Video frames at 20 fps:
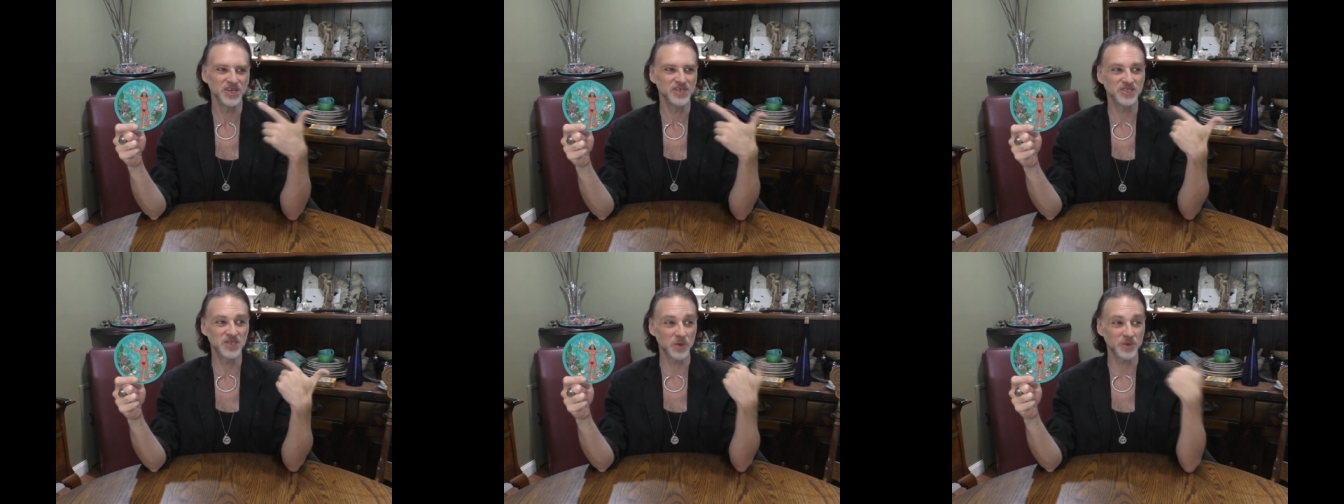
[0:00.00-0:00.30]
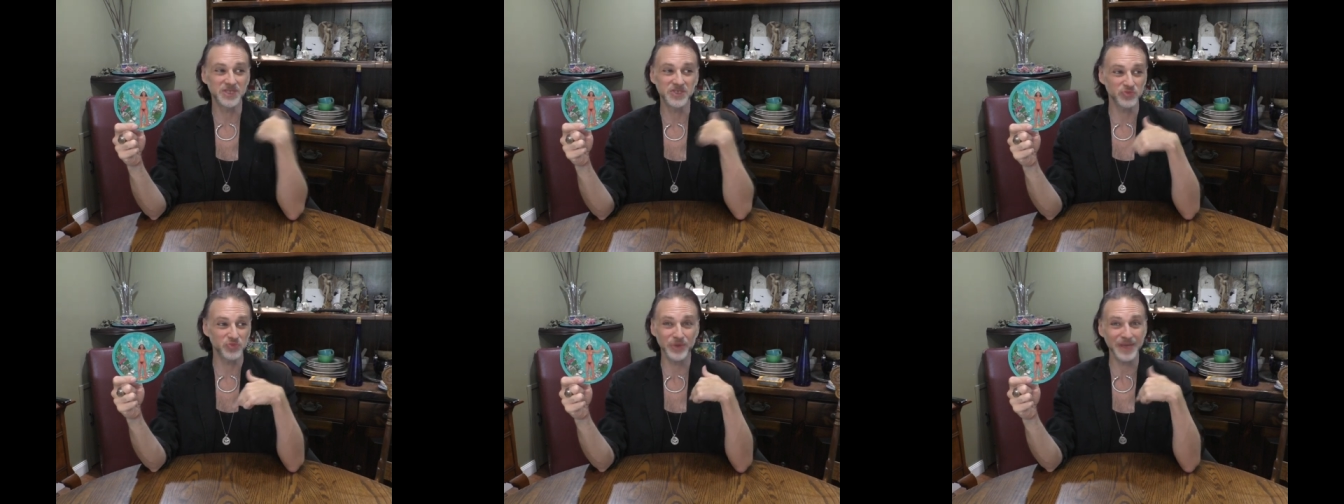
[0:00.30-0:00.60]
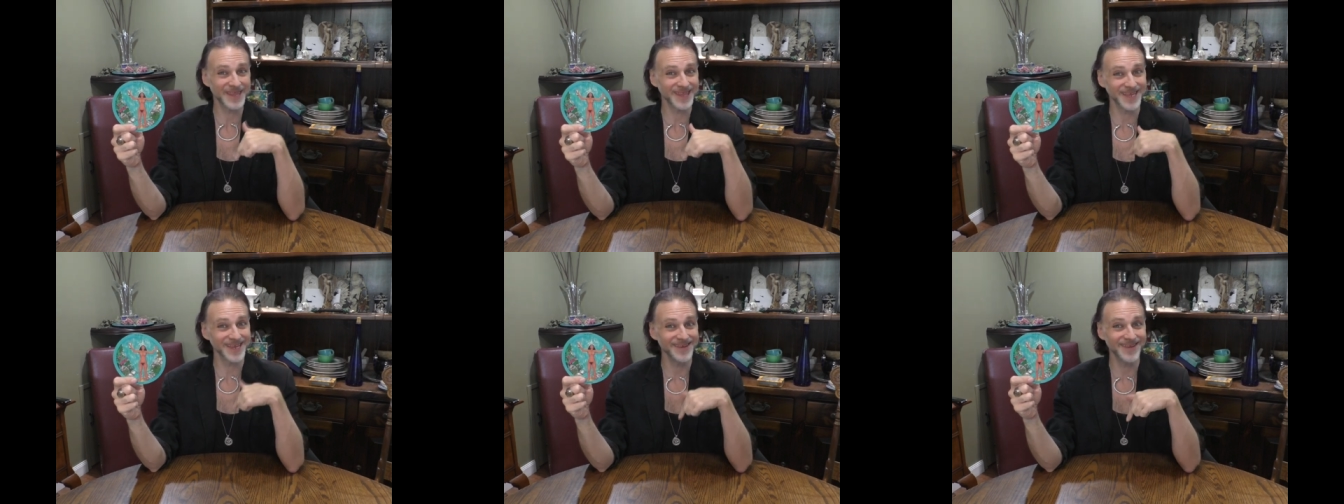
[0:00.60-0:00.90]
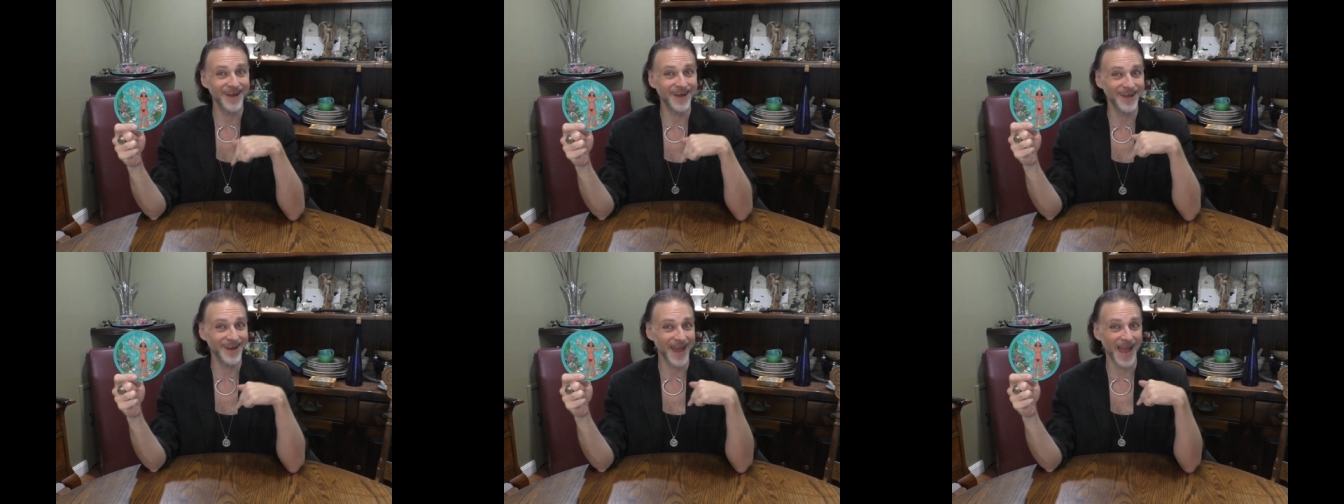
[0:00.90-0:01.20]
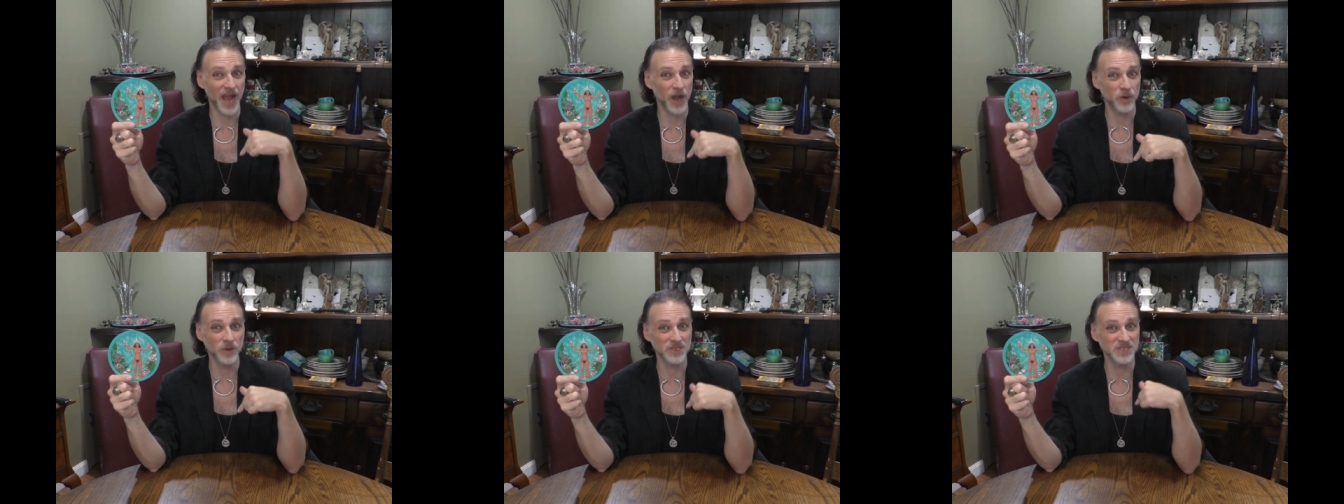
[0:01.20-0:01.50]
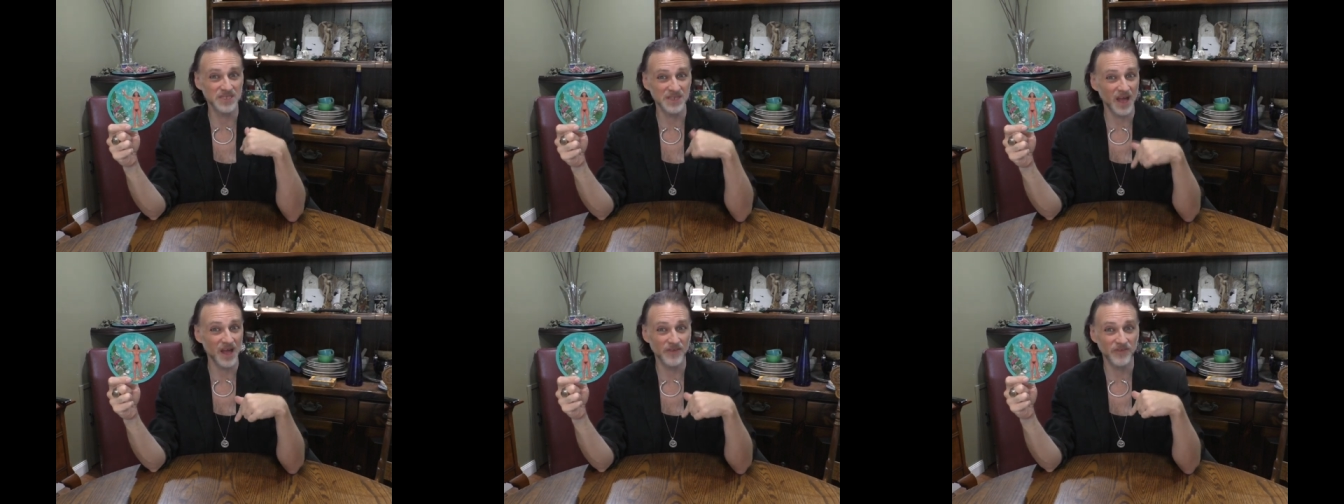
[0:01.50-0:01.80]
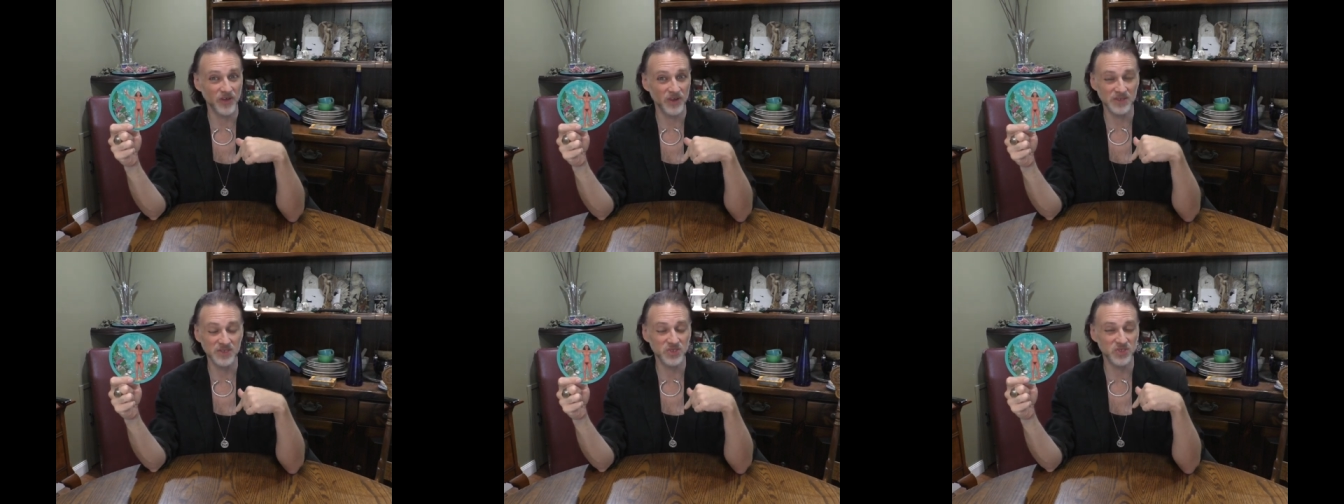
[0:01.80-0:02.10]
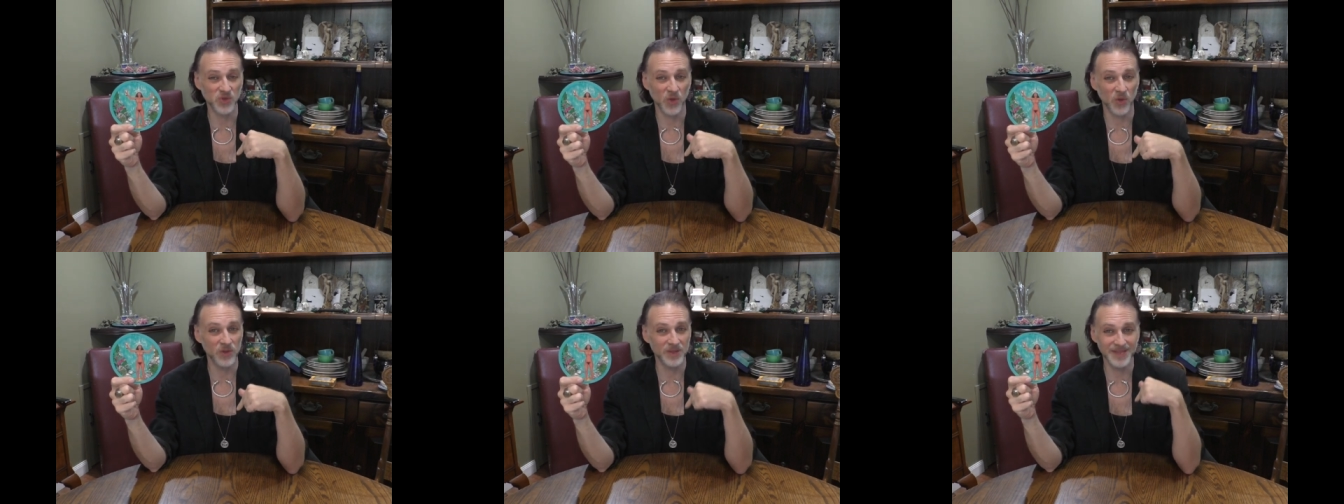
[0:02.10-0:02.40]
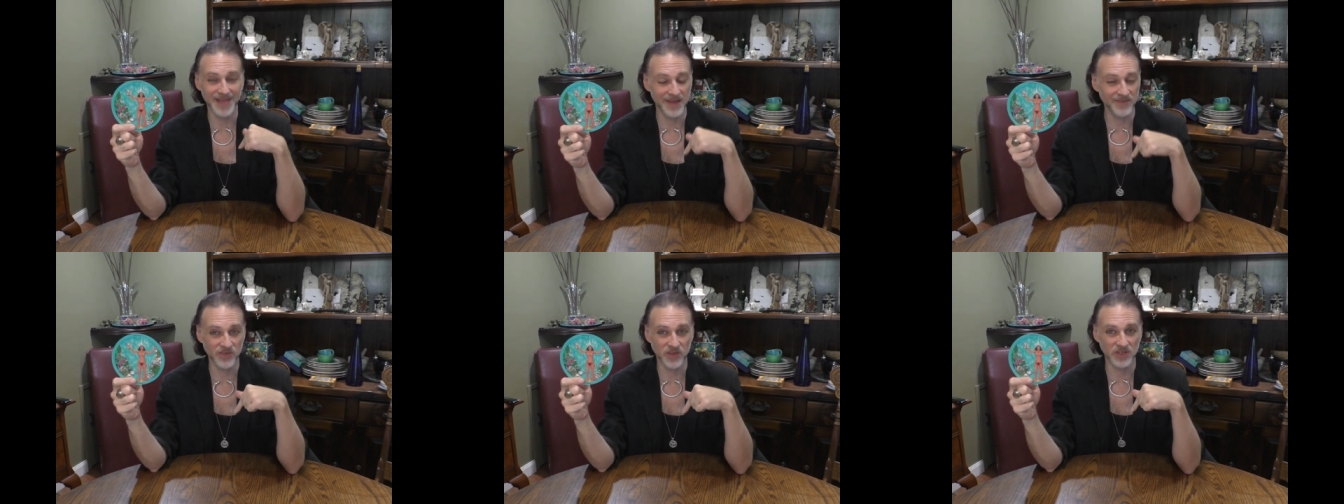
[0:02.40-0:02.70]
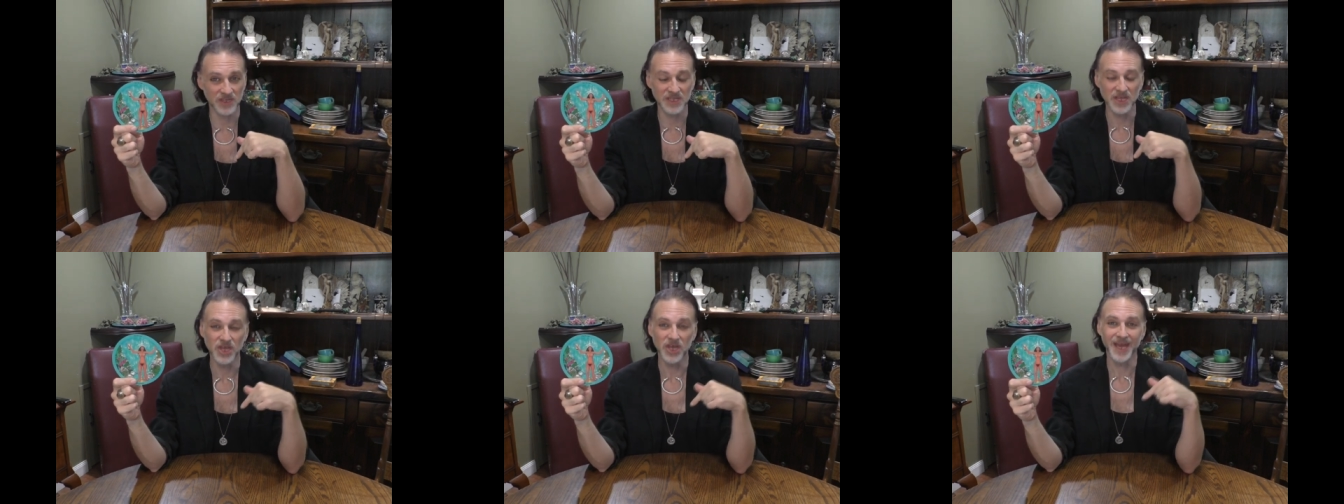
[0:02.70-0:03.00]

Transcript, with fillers: So it's really not our stuff on a soul level.